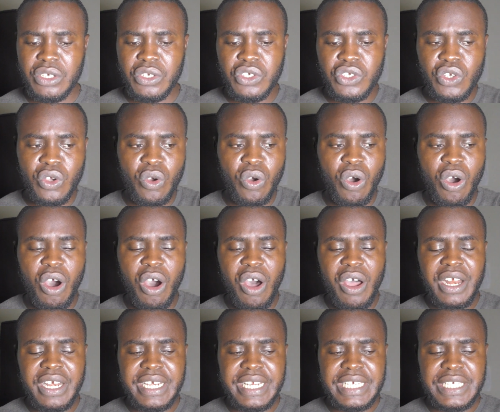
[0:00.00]
So
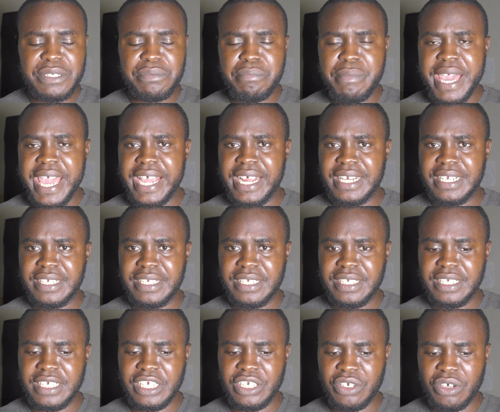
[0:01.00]
all these men,
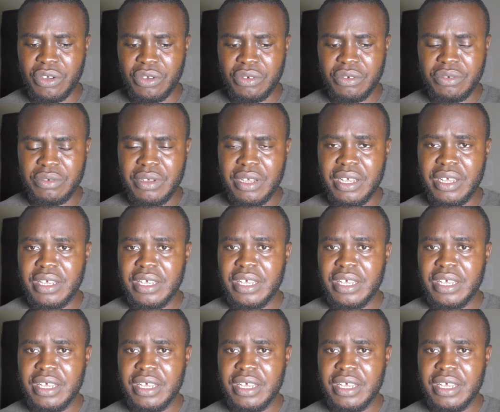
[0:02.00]
you know,